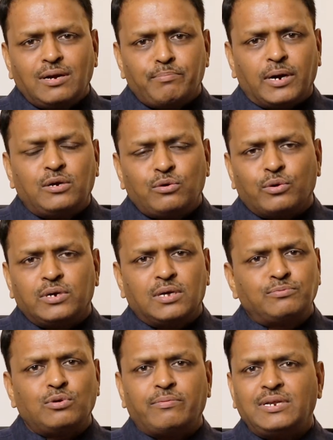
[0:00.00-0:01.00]
at metro, it
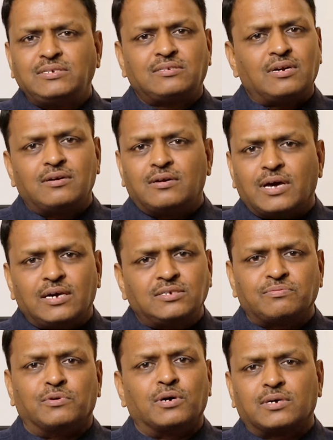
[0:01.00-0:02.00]
gives you very
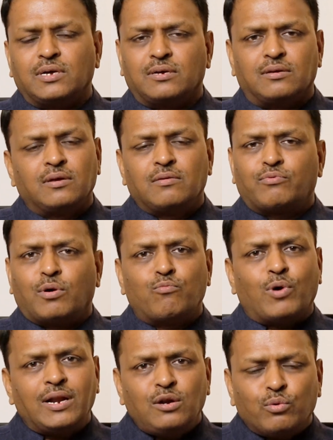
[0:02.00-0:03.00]
standardized working. From
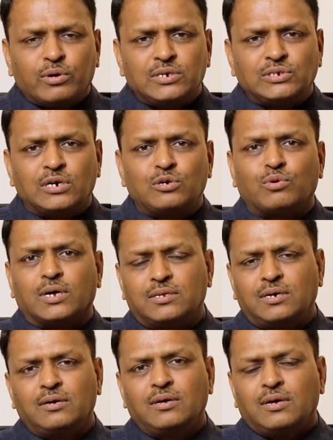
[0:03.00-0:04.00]
one location to
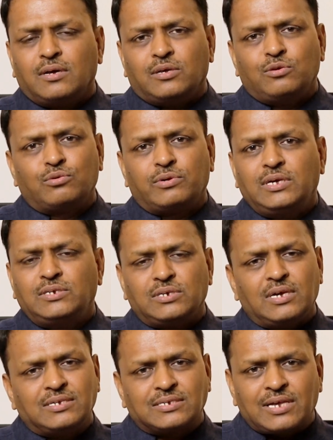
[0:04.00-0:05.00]
other you
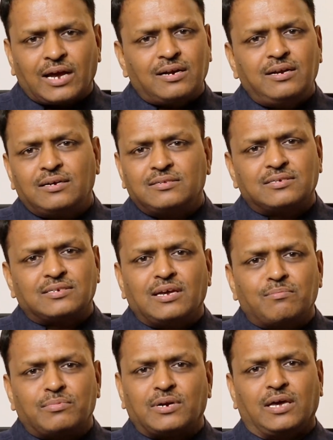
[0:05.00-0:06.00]
reach exactly at the
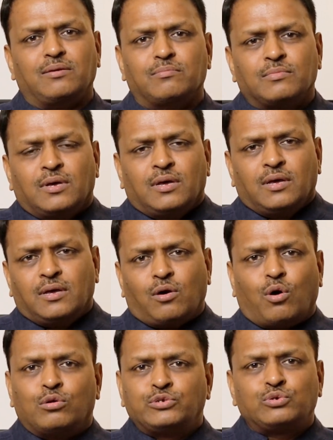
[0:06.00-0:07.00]
same time.
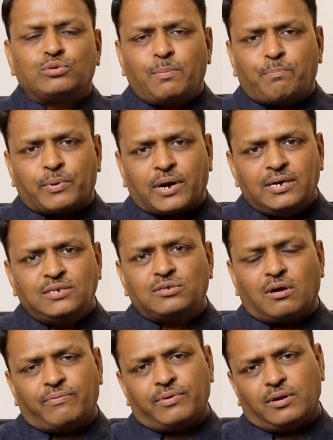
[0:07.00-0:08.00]
Also the price
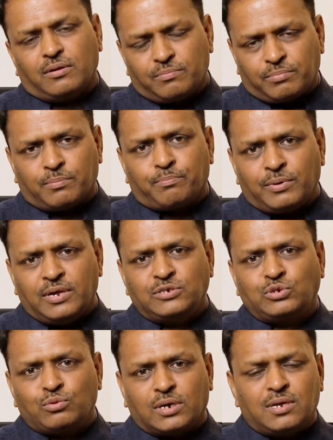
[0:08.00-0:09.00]
of a
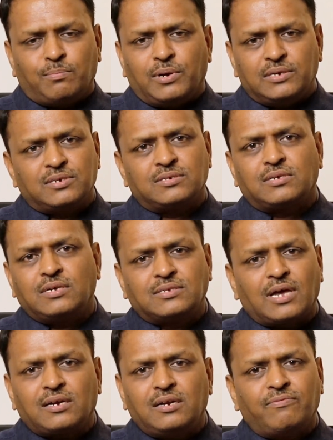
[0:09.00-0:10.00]
place to other place is
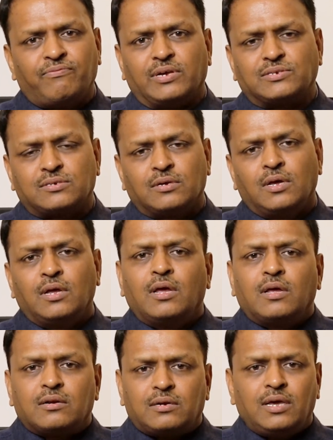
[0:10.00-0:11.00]
exactly fixed.
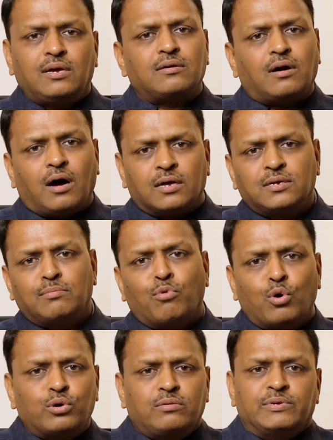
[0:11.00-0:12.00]
Take other
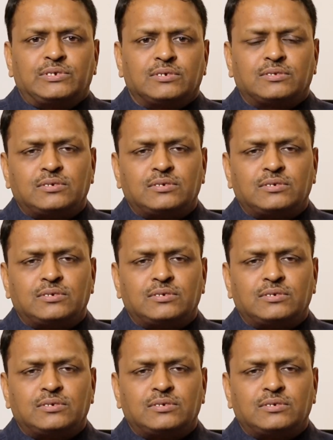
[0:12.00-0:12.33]
mode, which is